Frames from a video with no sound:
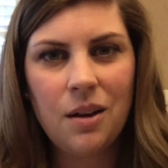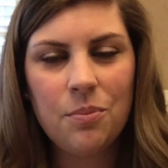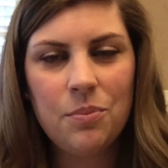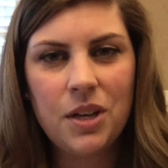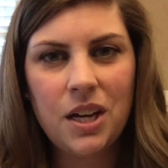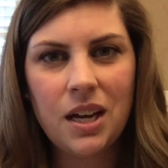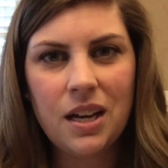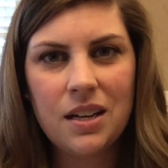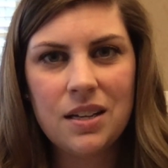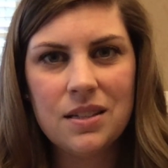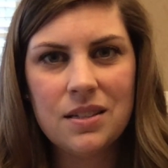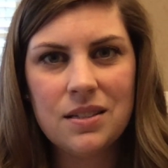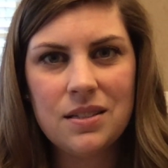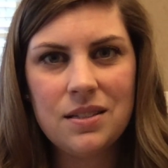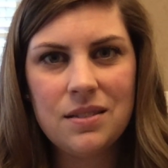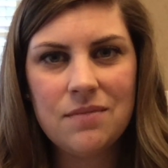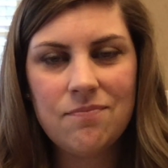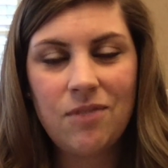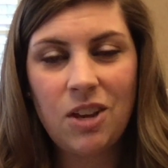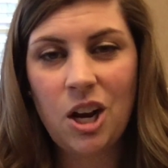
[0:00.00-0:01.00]

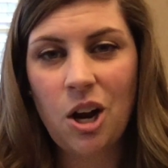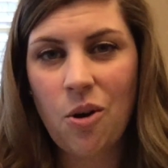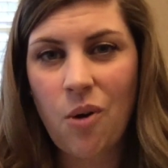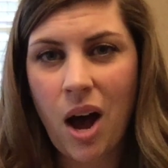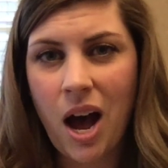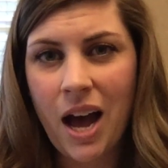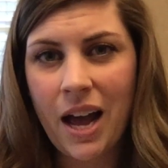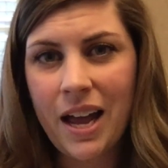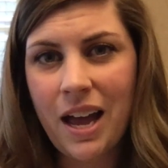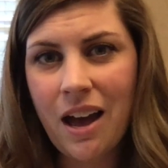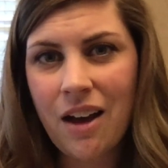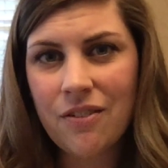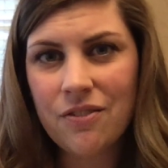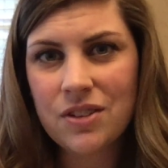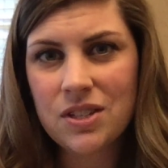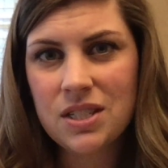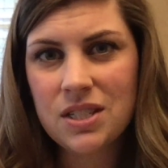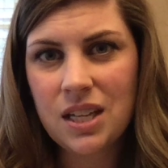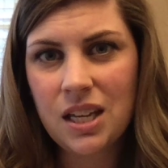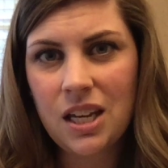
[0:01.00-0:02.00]
Because, you know, I have
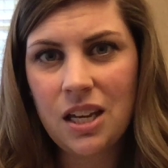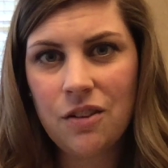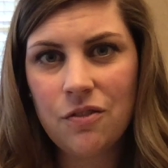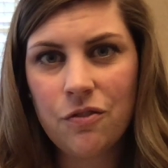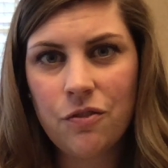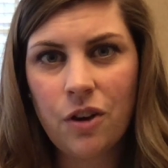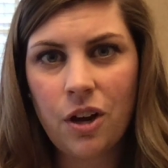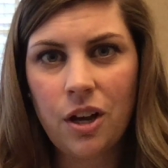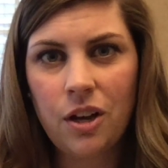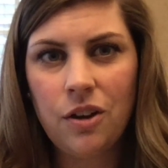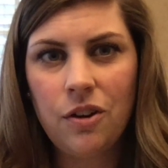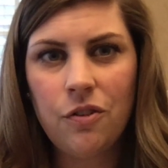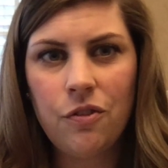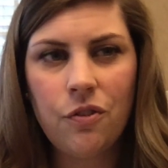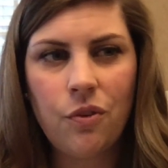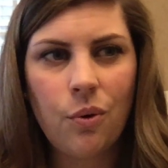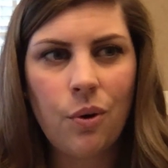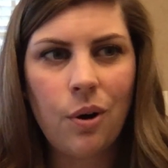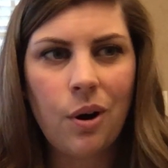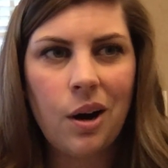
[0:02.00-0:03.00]
a sinking fund
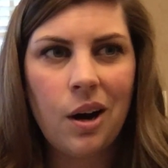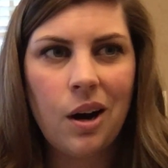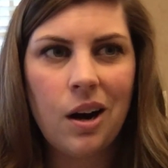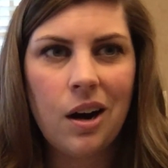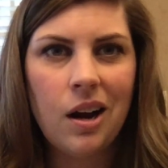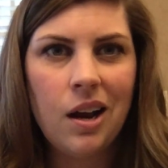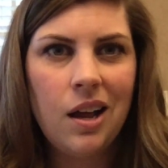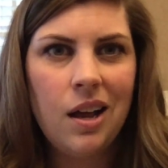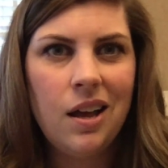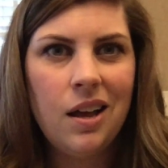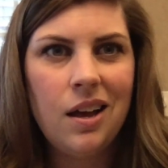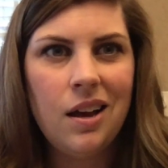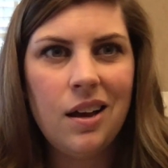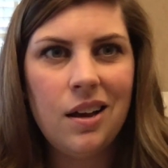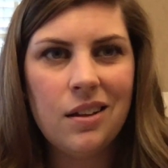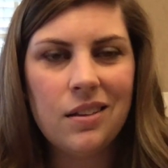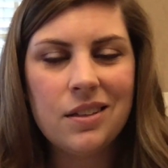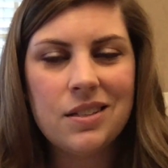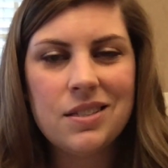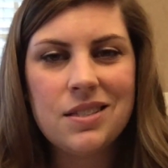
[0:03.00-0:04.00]
for
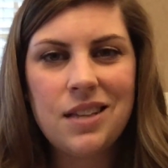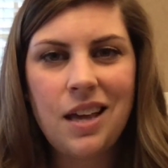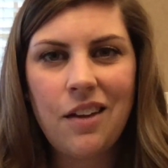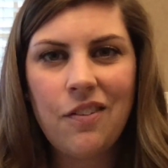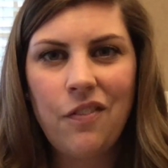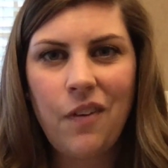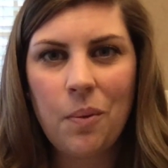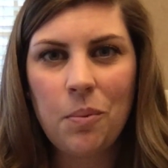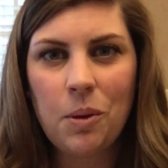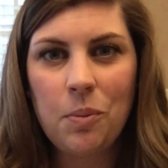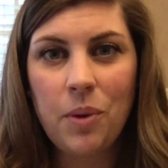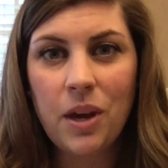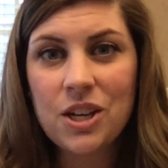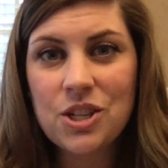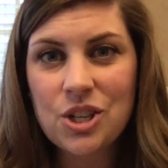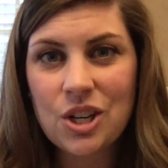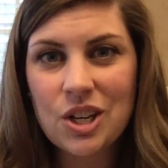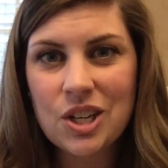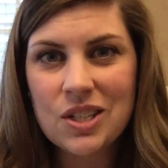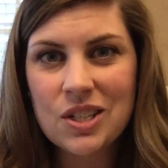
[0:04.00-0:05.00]
let's say family
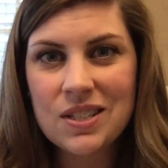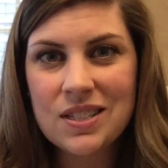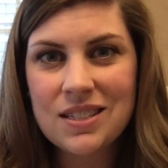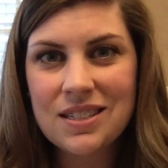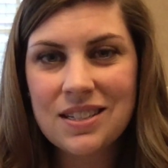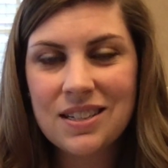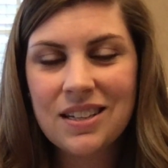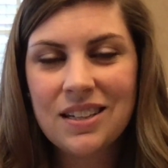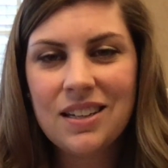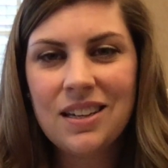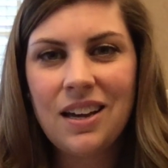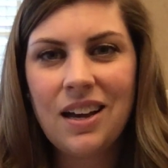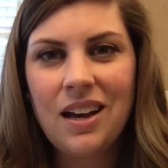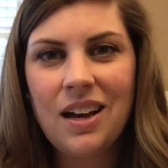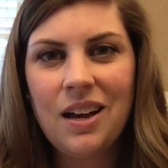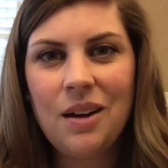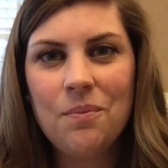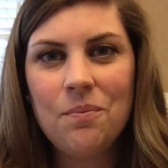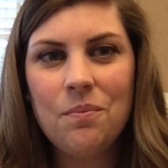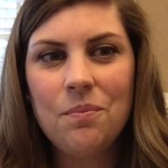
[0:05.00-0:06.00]
pictures,
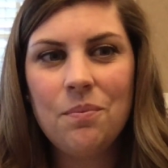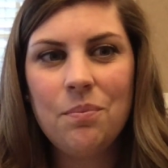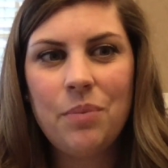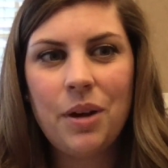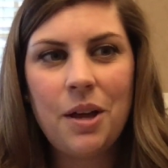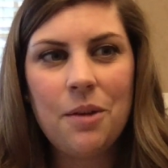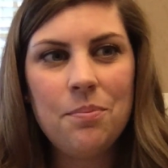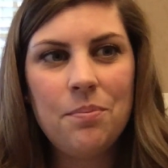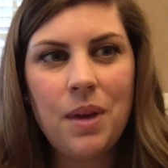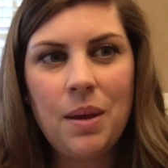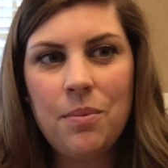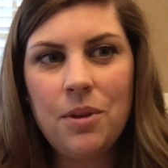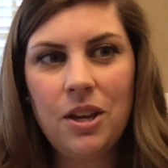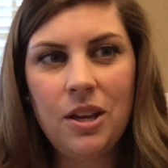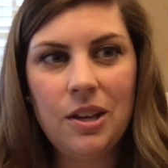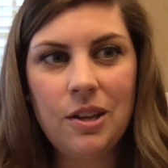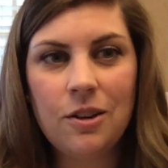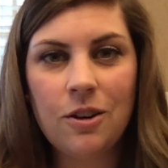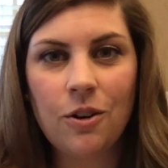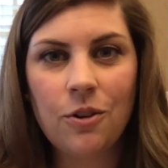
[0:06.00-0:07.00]
but maybe
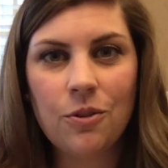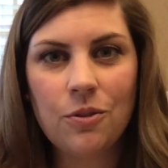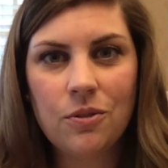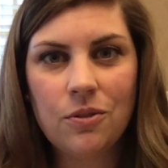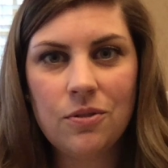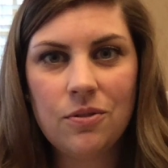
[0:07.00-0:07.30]
you don't